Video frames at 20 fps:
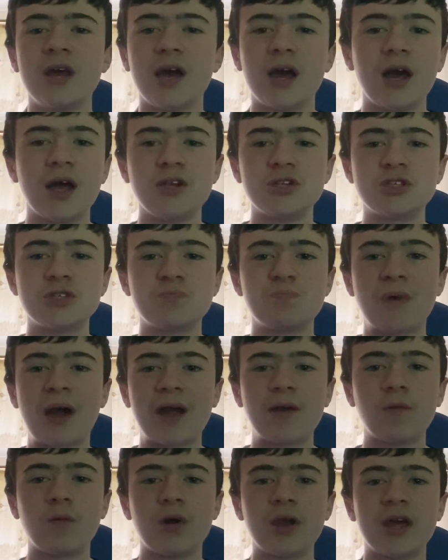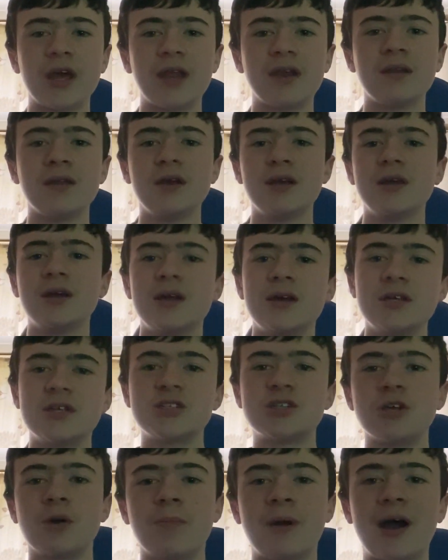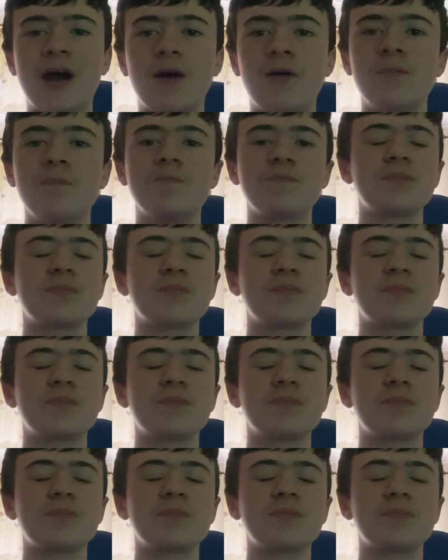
and just bang one in somehow.